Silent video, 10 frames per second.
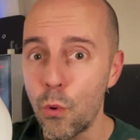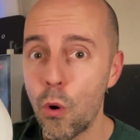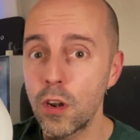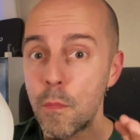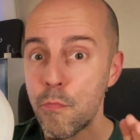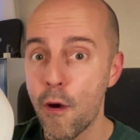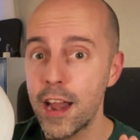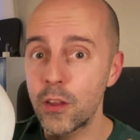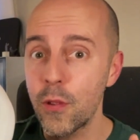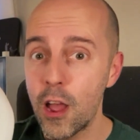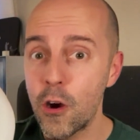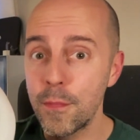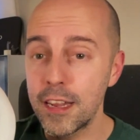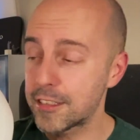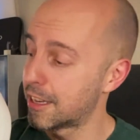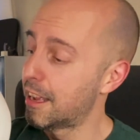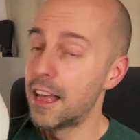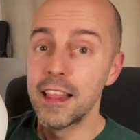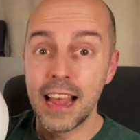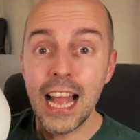worn a brand new helmet,
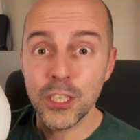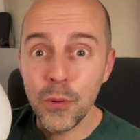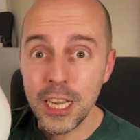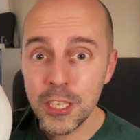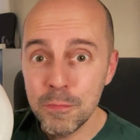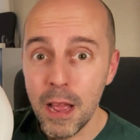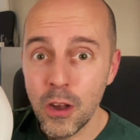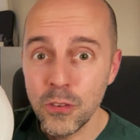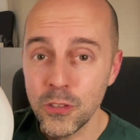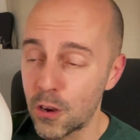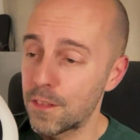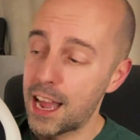that's what it smells of.